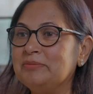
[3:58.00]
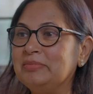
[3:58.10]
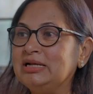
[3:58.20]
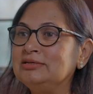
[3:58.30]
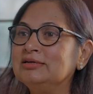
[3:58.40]

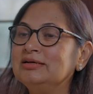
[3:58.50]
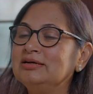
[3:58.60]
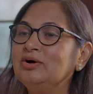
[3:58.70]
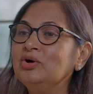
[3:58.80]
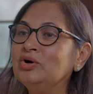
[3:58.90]
But
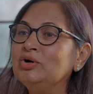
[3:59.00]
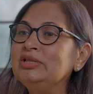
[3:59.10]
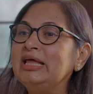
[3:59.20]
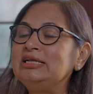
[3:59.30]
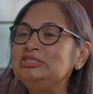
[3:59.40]

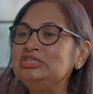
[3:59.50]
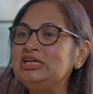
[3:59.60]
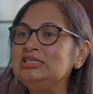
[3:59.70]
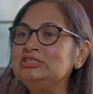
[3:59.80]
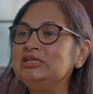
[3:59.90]
all that
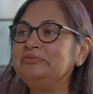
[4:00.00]
changed,